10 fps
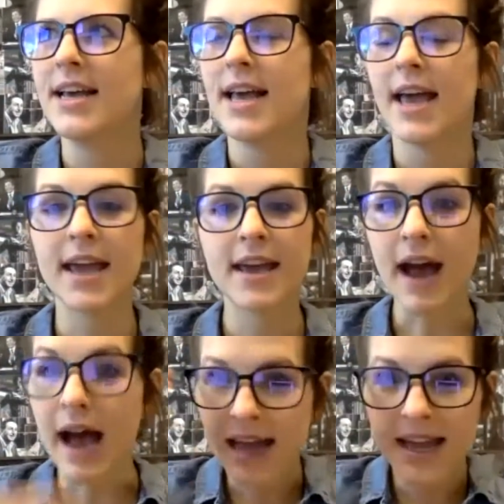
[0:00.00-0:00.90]
and
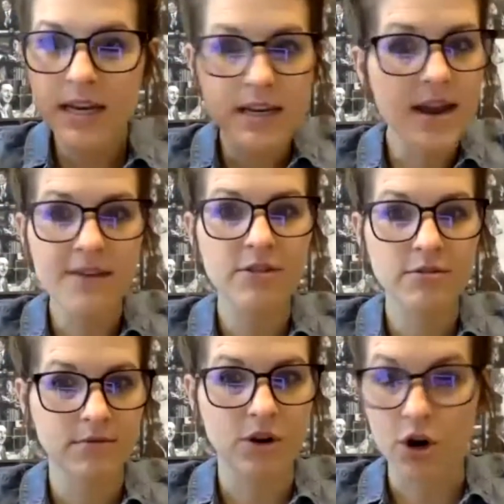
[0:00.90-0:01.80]
I had
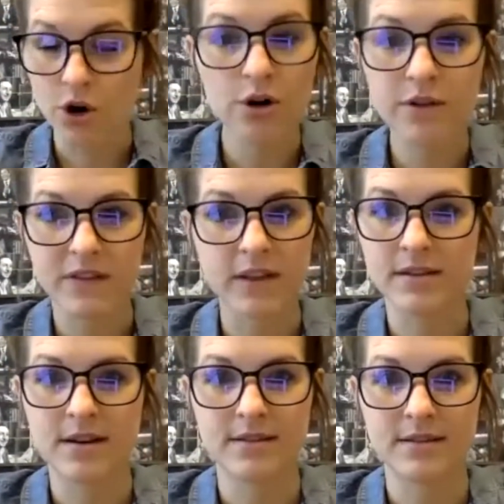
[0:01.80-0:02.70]
never heard of these
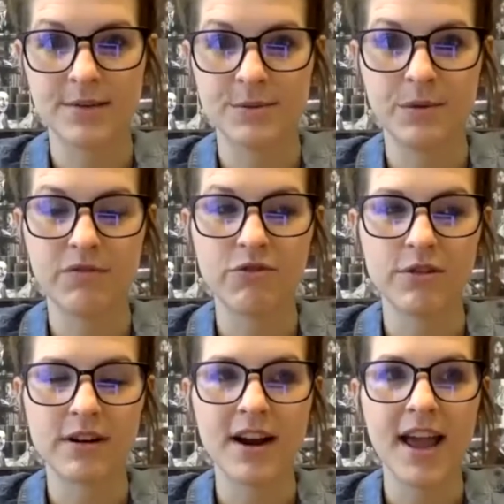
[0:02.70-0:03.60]
concepts
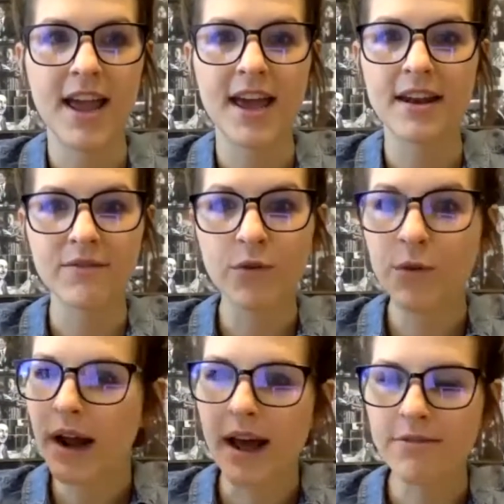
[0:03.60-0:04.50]
before. And for
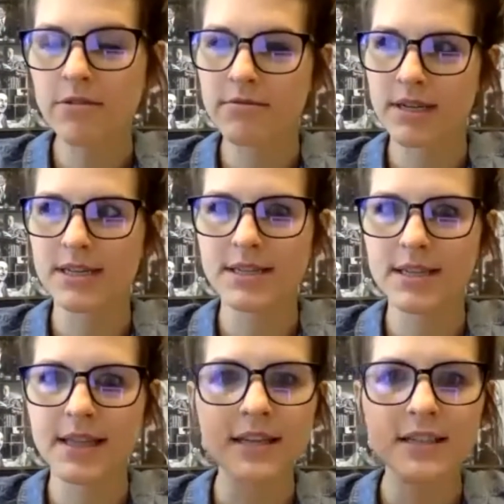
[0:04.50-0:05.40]
whatever reason,
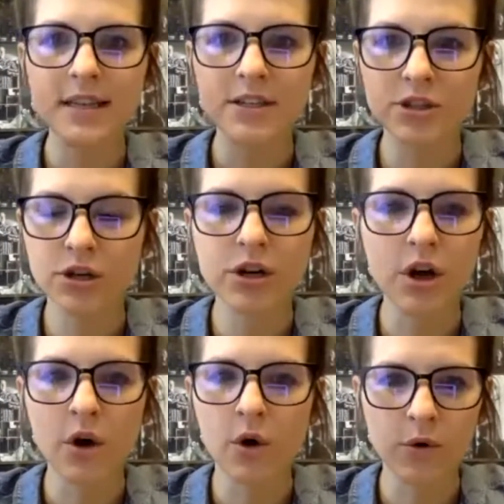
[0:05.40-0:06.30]
they just like took a
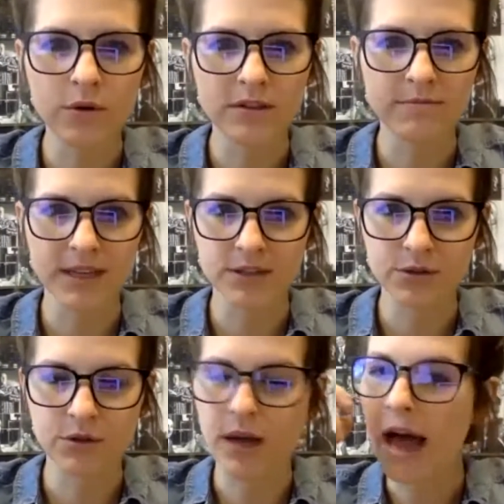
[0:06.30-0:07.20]
hold of my
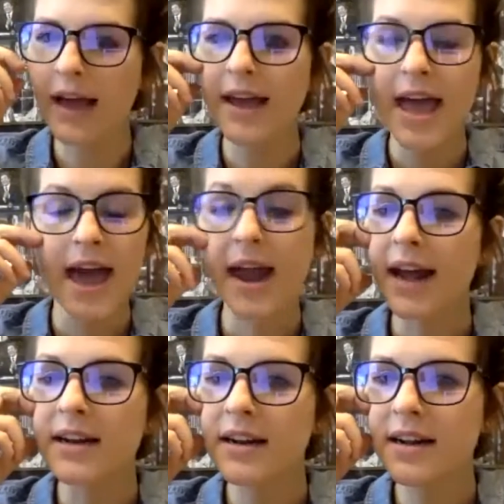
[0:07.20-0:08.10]
soul. I, and I
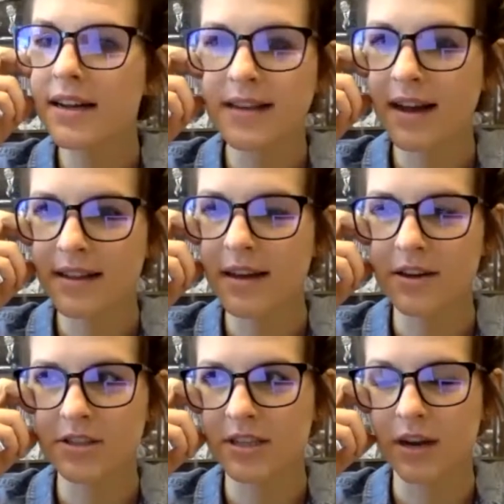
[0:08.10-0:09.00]
didn't exactly
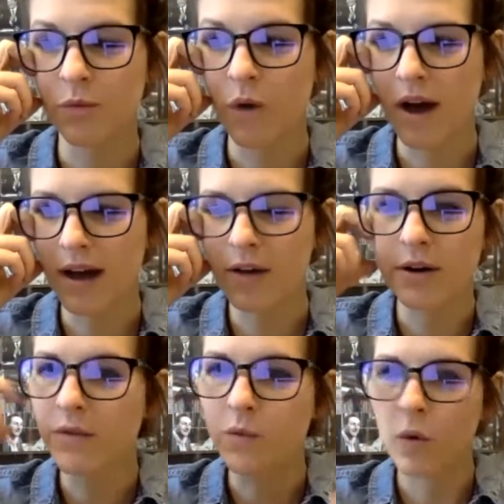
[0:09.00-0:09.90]
understand why or
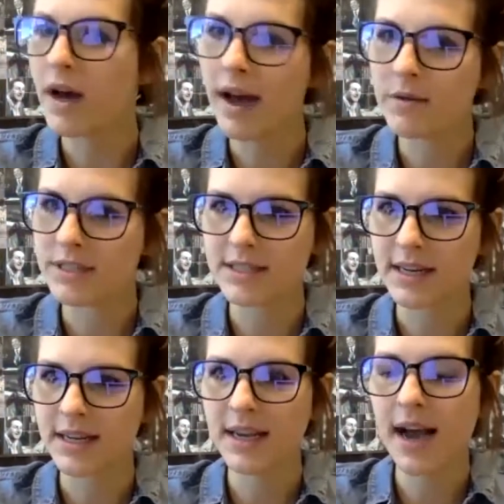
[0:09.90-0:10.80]
even what I was
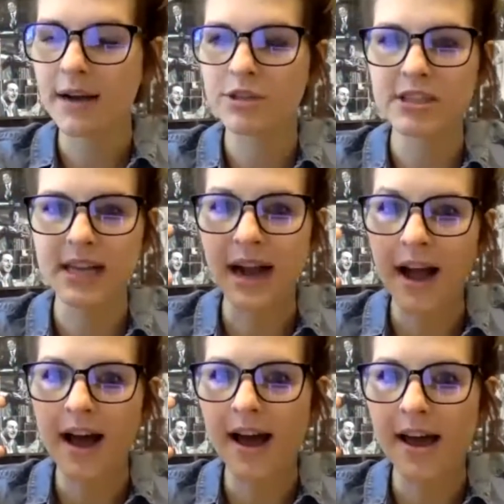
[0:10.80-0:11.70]
studying. I was just like,
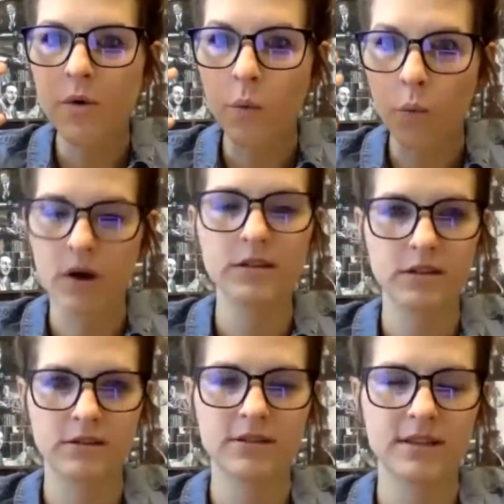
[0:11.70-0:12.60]
I want to
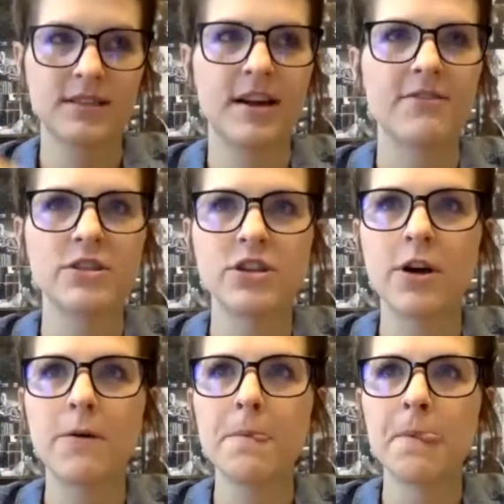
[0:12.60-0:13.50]
learn this stuff. And
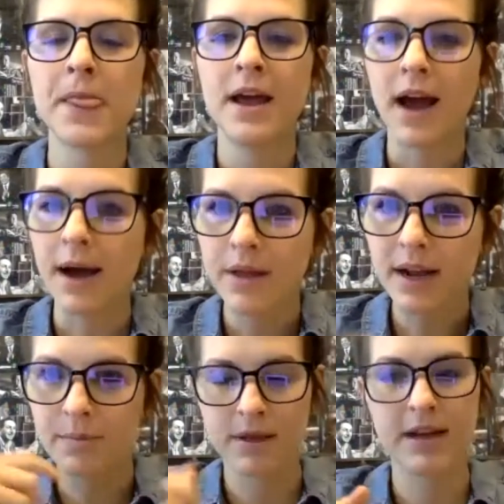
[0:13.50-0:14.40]
so I'm like
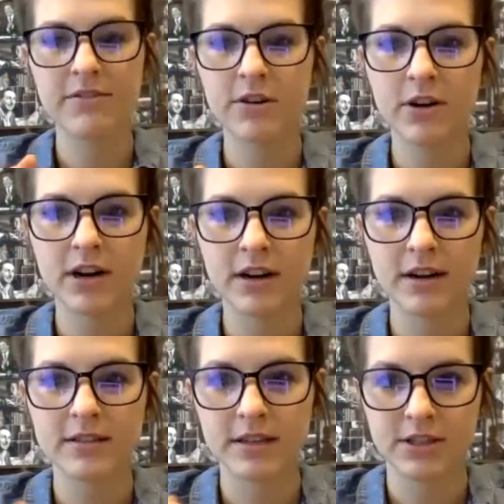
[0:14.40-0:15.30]
applying for credit
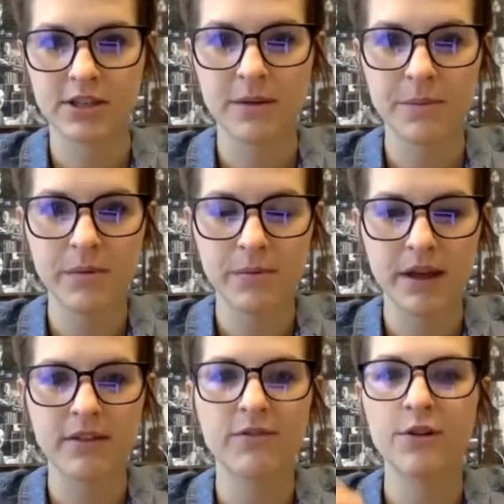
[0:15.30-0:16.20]
cards that I should not be
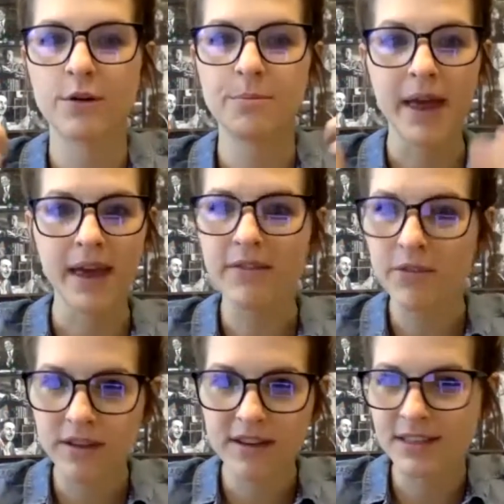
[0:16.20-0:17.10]
applying for, paying for
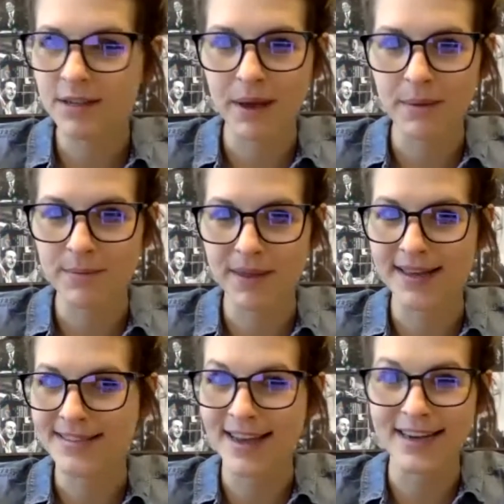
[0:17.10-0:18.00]
things on payment
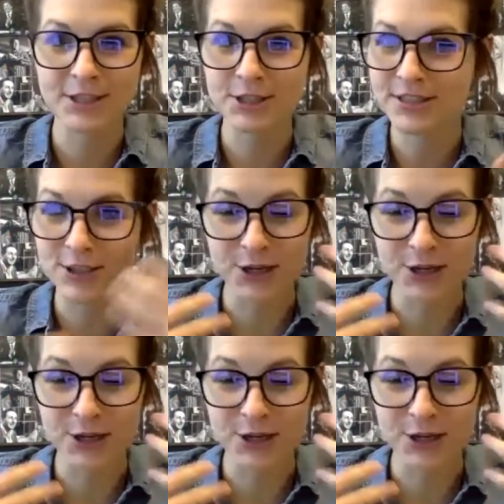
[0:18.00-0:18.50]
plans. I just should